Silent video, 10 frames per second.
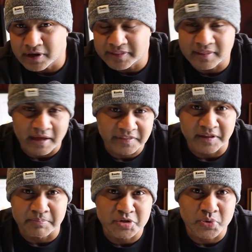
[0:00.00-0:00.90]
I
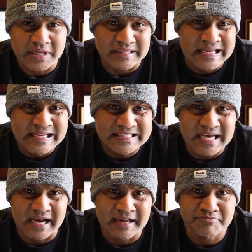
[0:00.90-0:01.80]
think between
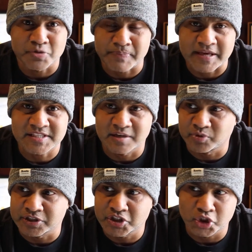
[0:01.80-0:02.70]
time to pay
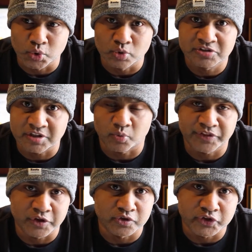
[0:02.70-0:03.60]
someone to sit
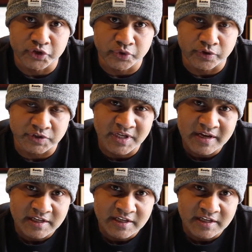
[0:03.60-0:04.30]
with you to do those